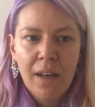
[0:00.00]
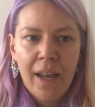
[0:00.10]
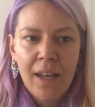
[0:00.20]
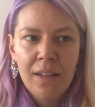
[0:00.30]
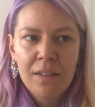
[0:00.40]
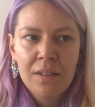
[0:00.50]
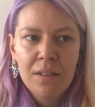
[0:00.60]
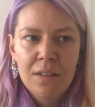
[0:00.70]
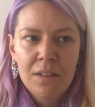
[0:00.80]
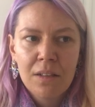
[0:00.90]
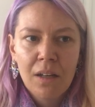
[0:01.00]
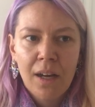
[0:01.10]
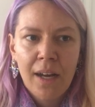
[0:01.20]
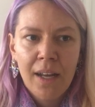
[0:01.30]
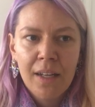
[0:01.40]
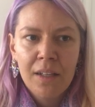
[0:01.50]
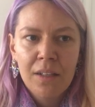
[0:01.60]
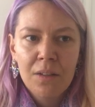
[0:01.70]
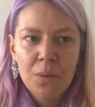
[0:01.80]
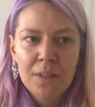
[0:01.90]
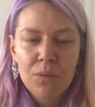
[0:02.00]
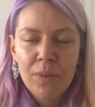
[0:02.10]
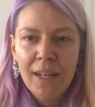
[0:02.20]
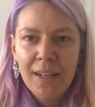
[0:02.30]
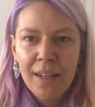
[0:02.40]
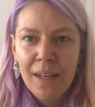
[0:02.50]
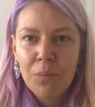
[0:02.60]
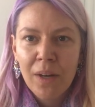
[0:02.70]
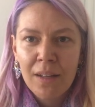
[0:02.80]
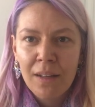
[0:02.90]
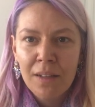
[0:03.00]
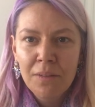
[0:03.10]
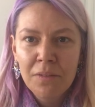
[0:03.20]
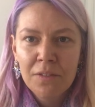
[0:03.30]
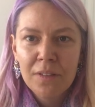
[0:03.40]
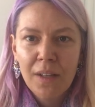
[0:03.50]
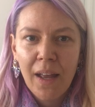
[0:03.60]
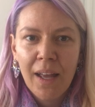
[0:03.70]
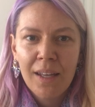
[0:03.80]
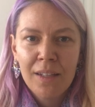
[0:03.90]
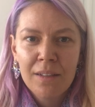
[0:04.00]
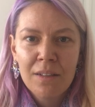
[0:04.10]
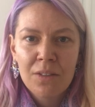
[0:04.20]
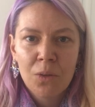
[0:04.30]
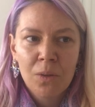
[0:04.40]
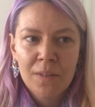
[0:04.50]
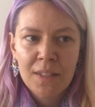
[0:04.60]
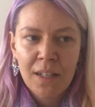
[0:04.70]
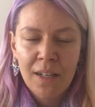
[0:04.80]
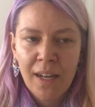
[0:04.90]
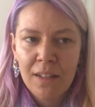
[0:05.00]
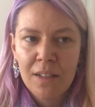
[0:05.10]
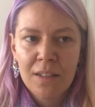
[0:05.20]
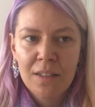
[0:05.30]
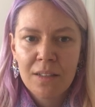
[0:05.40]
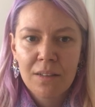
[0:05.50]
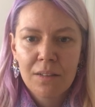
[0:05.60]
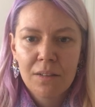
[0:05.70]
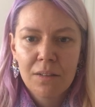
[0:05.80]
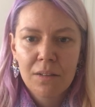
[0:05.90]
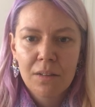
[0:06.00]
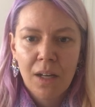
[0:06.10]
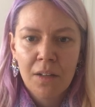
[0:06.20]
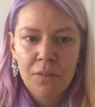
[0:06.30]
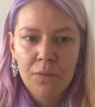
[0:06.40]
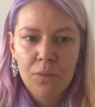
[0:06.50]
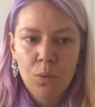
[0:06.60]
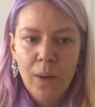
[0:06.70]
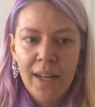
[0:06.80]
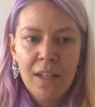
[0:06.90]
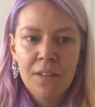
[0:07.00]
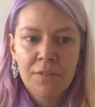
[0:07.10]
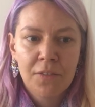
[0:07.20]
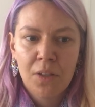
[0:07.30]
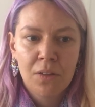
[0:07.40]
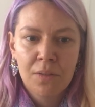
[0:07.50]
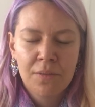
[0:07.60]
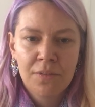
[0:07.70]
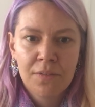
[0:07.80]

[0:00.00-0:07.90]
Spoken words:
And I was reading Eat, Pray, Love, and all of a sudden I had this kind of wave of